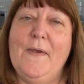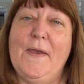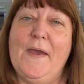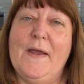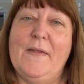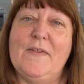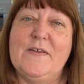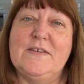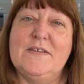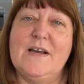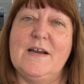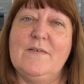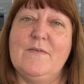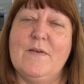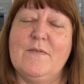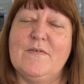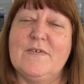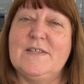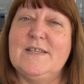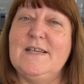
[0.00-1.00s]
And the Diary
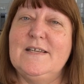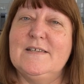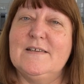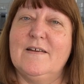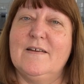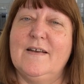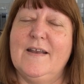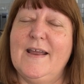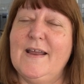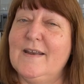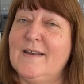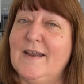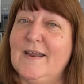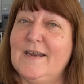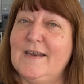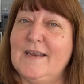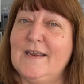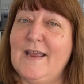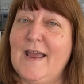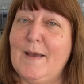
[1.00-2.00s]
of a Seaside
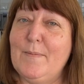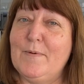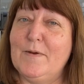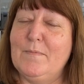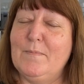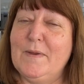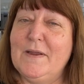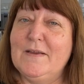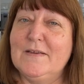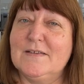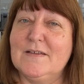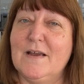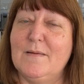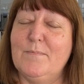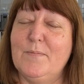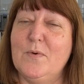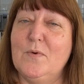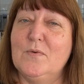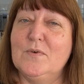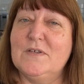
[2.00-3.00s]
Landlady happened because I
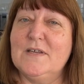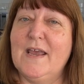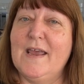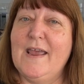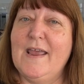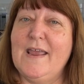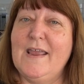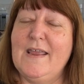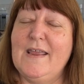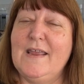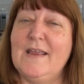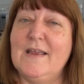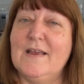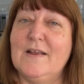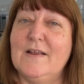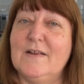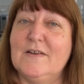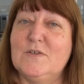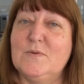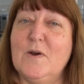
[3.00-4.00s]
bought a
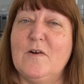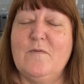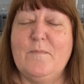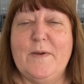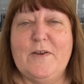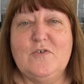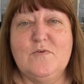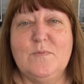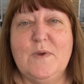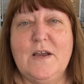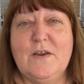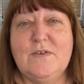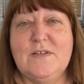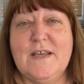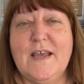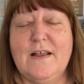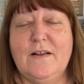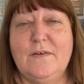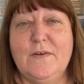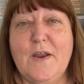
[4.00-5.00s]
12-bedroom
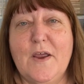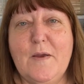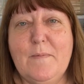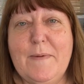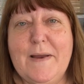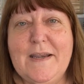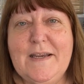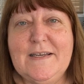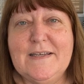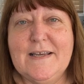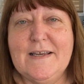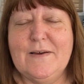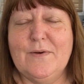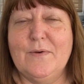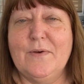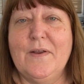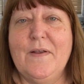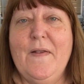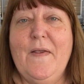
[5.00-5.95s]
hotel, no money down.